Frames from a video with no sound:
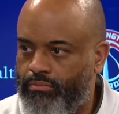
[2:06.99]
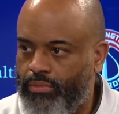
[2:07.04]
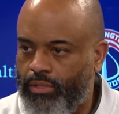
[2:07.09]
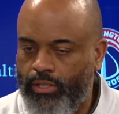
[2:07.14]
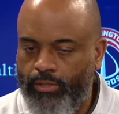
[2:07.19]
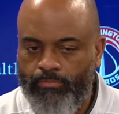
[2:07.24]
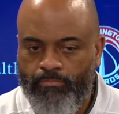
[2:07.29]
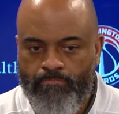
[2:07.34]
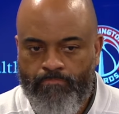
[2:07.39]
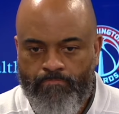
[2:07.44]

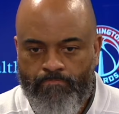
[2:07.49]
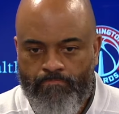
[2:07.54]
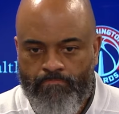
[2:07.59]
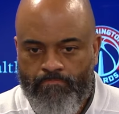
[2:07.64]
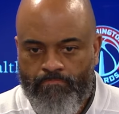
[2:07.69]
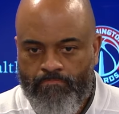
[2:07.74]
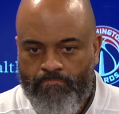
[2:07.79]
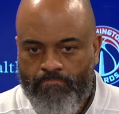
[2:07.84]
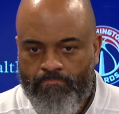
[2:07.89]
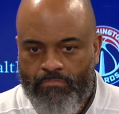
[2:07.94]
But
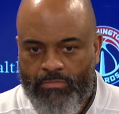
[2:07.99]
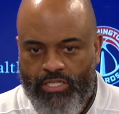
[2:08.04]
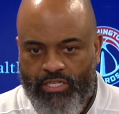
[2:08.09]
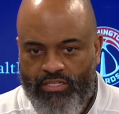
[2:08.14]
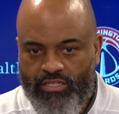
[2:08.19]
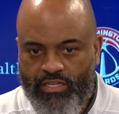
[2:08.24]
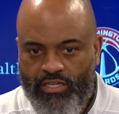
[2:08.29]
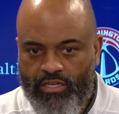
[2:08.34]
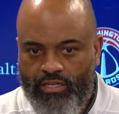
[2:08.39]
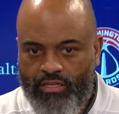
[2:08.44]
like I
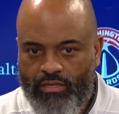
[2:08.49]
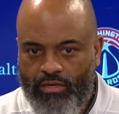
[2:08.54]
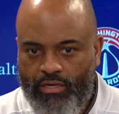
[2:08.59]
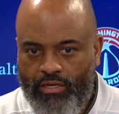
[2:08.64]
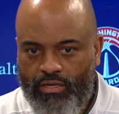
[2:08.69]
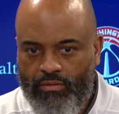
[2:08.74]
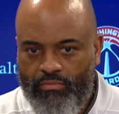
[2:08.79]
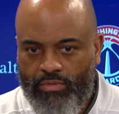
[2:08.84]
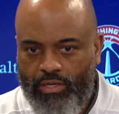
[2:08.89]
said, yeah,